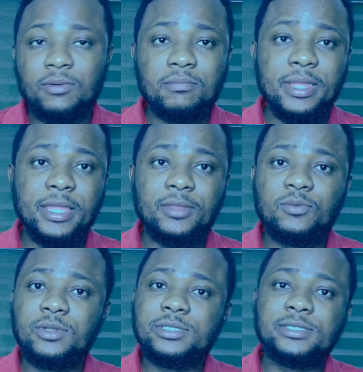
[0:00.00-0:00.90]
man,
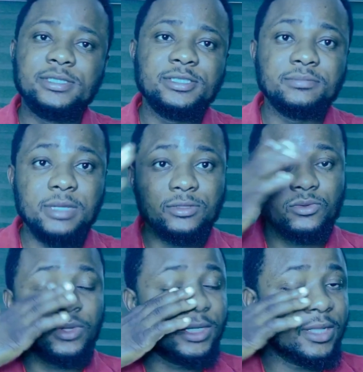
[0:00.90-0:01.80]
what is this man
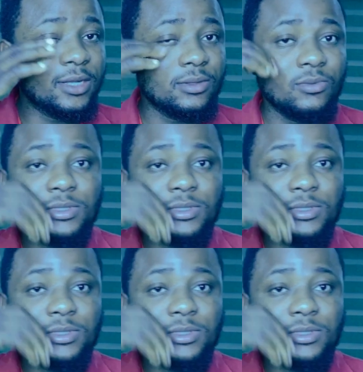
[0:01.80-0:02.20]
doing now? What